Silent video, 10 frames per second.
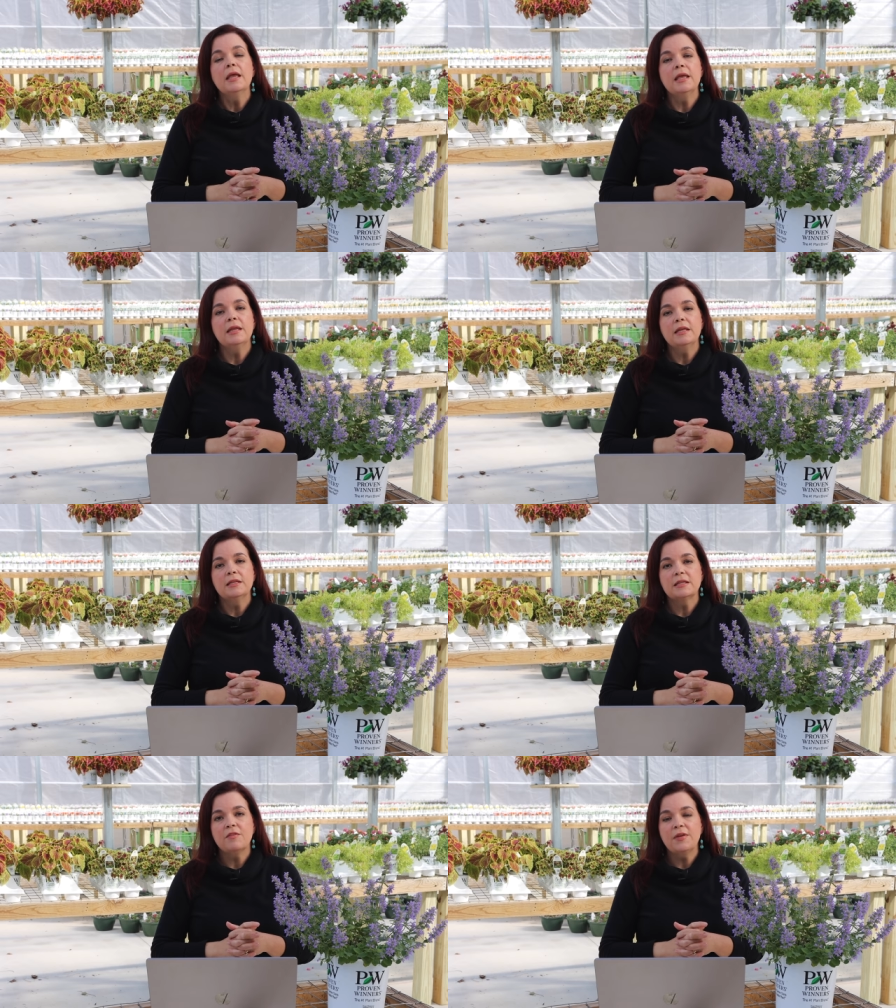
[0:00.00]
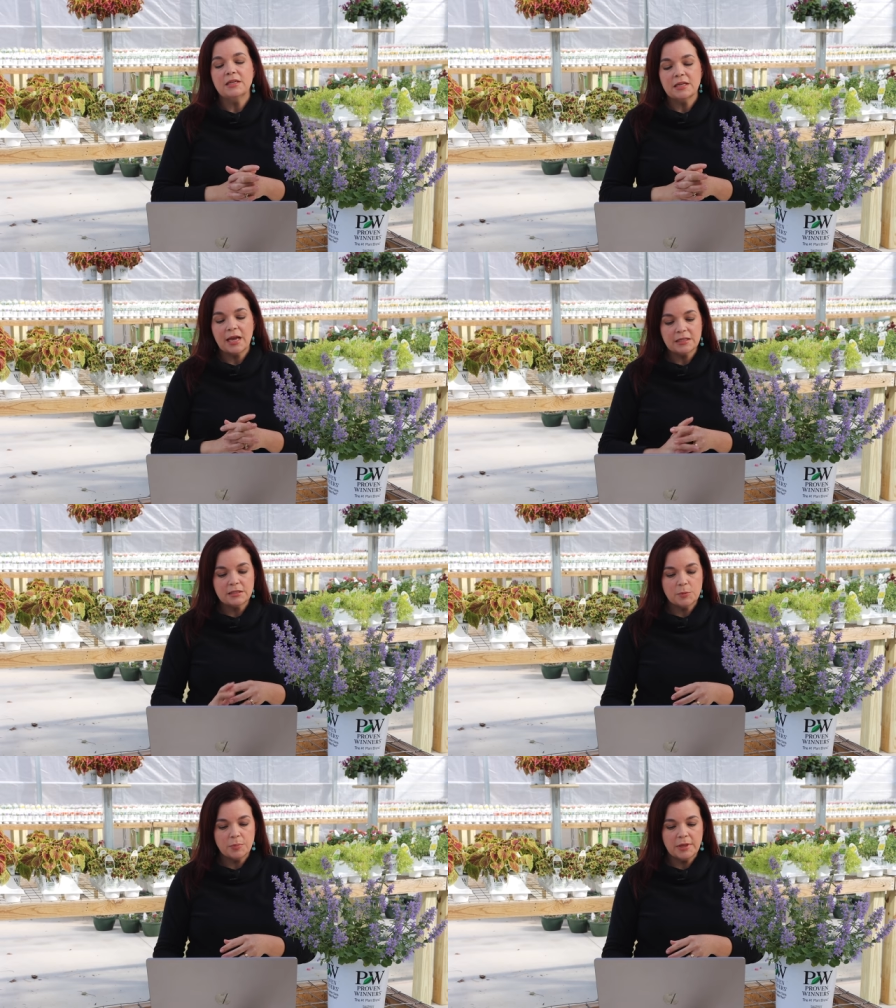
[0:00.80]
It is a
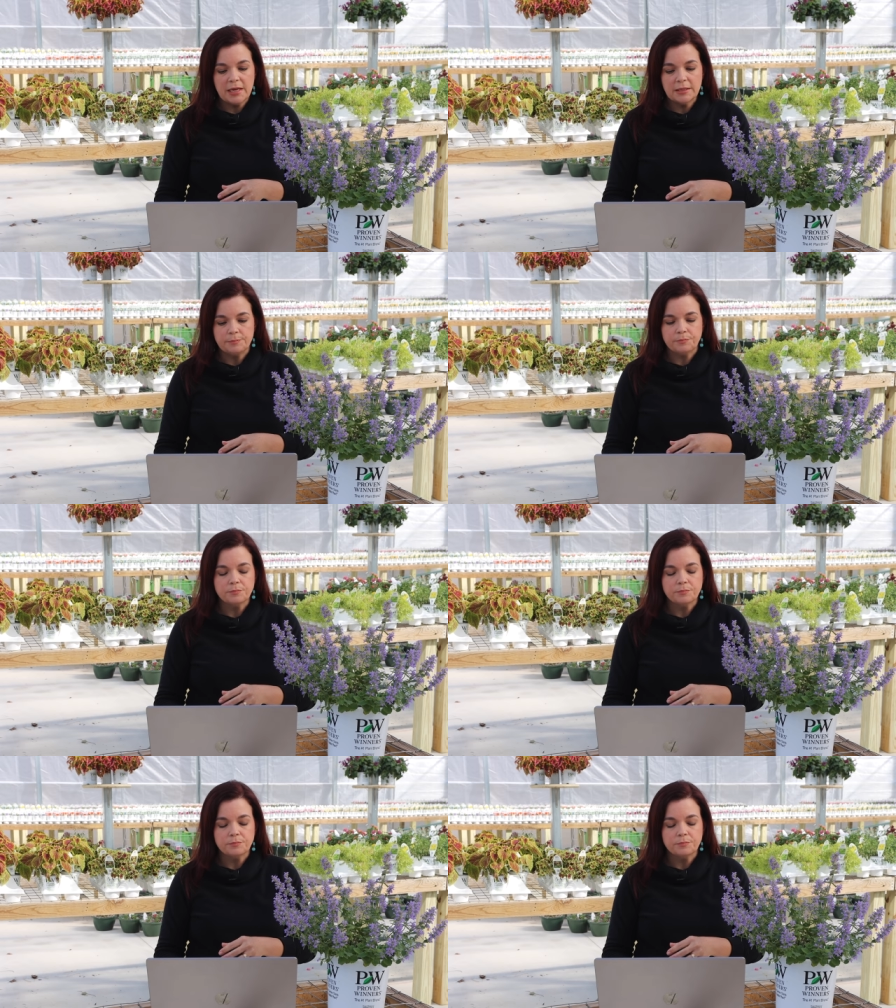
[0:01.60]
fantastic plant.